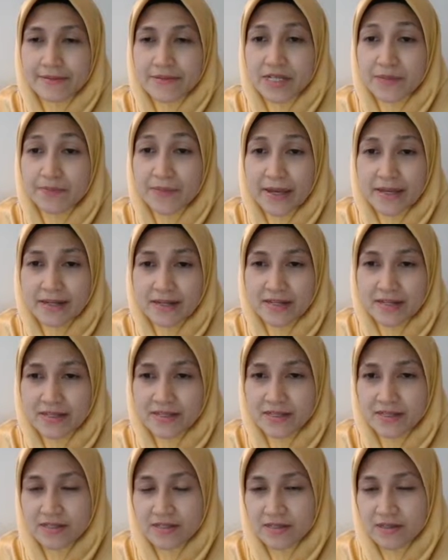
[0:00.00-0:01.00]

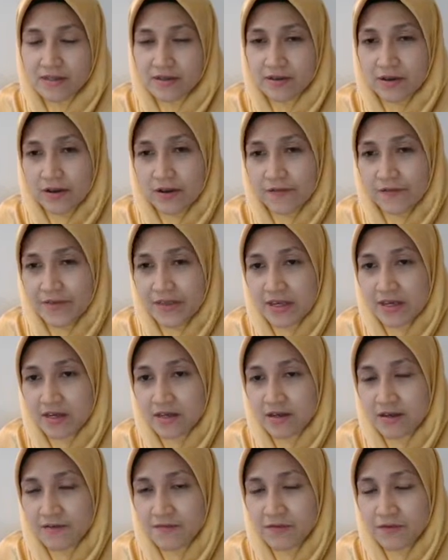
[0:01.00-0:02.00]
dependence of
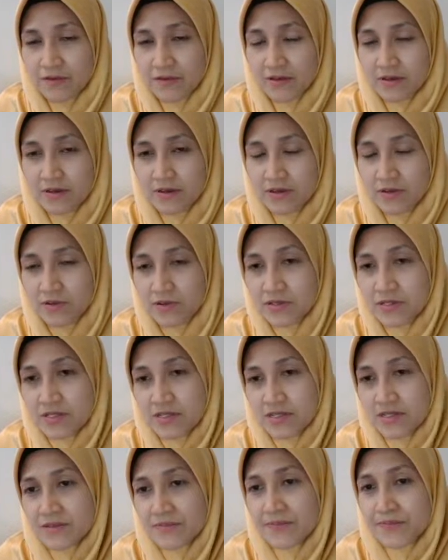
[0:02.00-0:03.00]
the for the
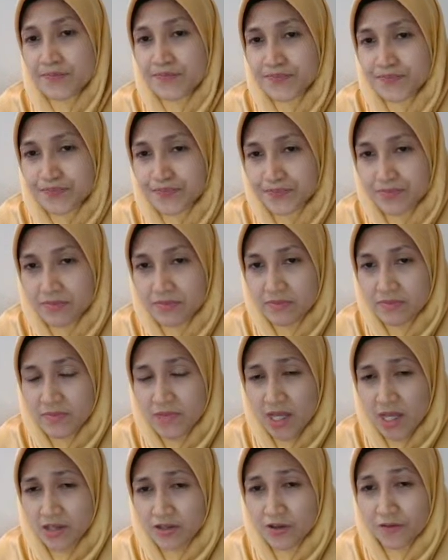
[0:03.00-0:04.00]
users.
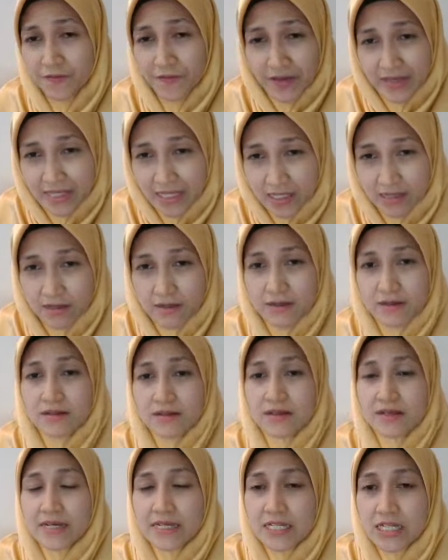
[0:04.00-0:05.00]
So
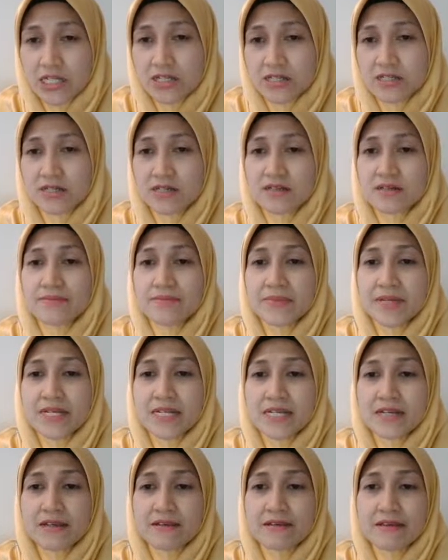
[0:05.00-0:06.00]
physical addiction,
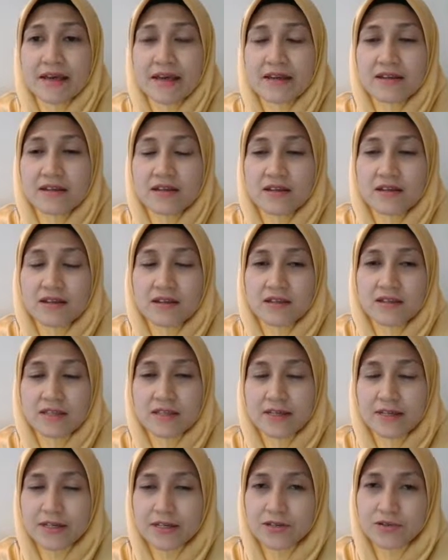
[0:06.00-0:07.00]
meaning that
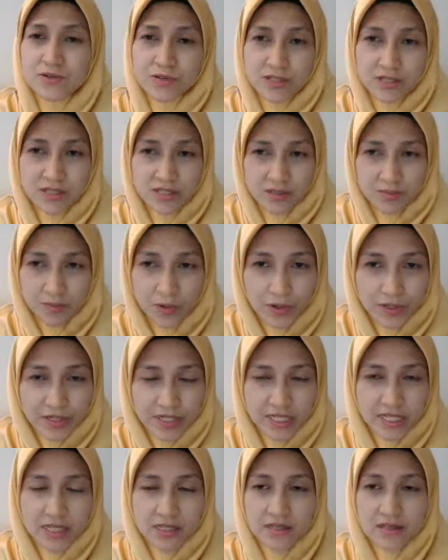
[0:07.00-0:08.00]
the user's
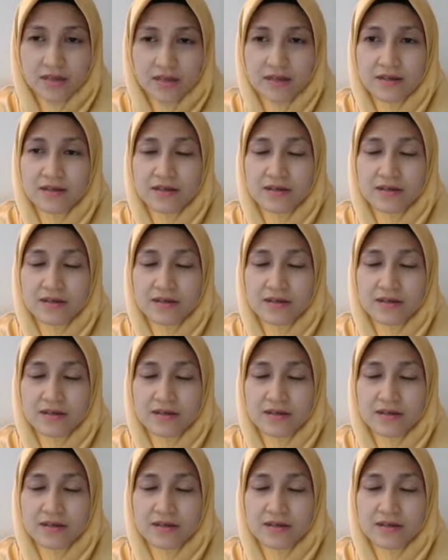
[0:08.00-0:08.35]
body